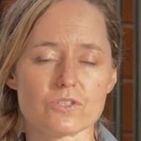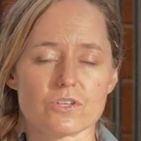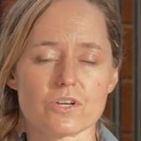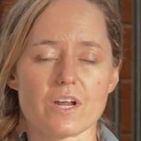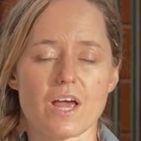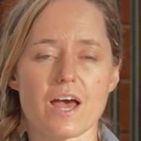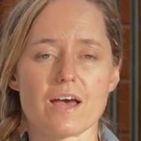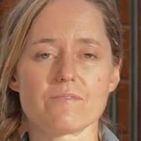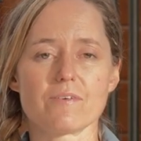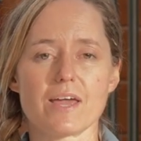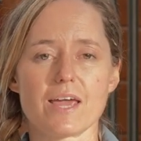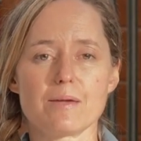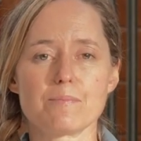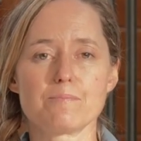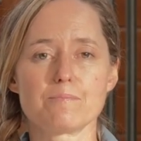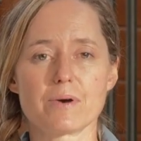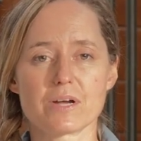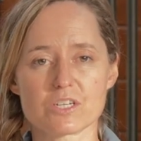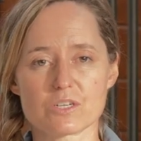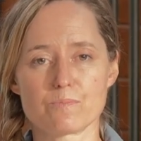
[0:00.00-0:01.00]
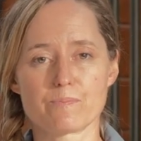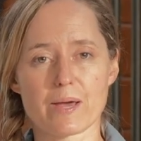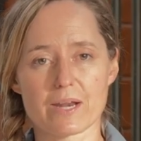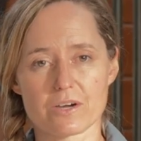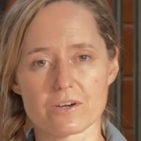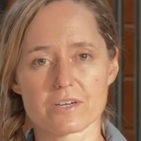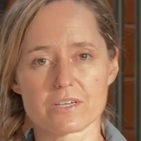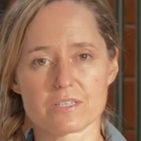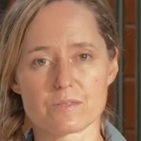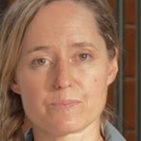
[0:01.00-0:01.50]
could have a much
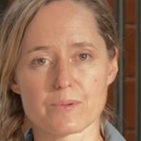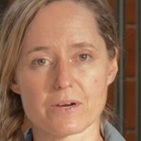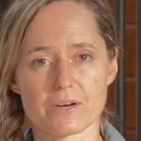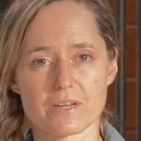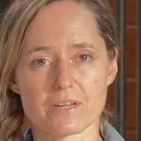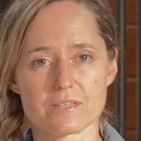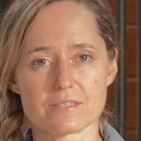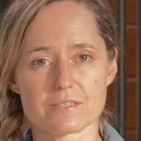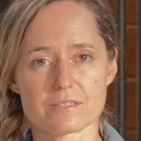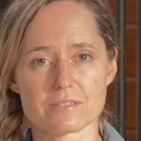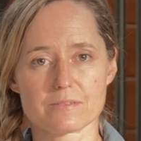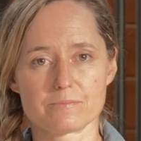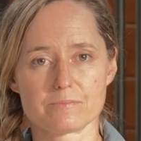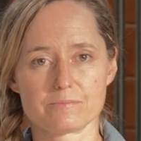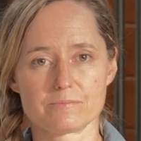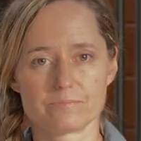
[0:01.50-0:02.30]
better experience.